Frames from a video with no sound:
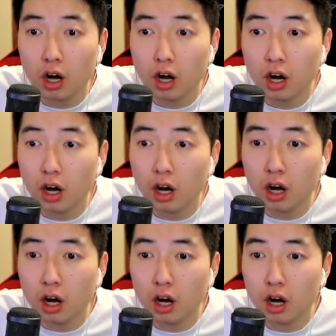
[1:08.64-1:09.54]

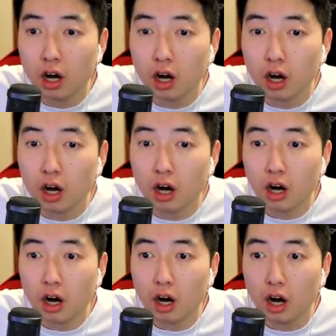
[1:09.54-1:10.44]

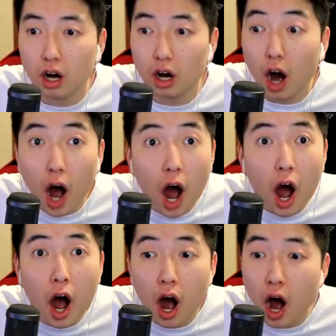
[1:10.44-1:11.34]

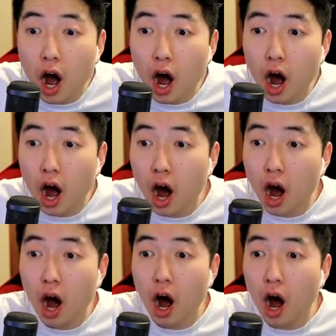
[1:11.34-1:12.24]

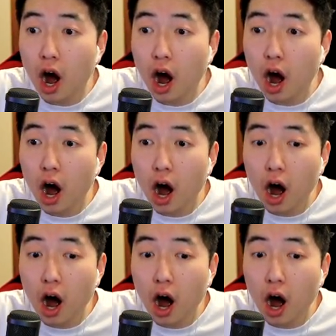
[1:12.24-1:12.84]
(silence)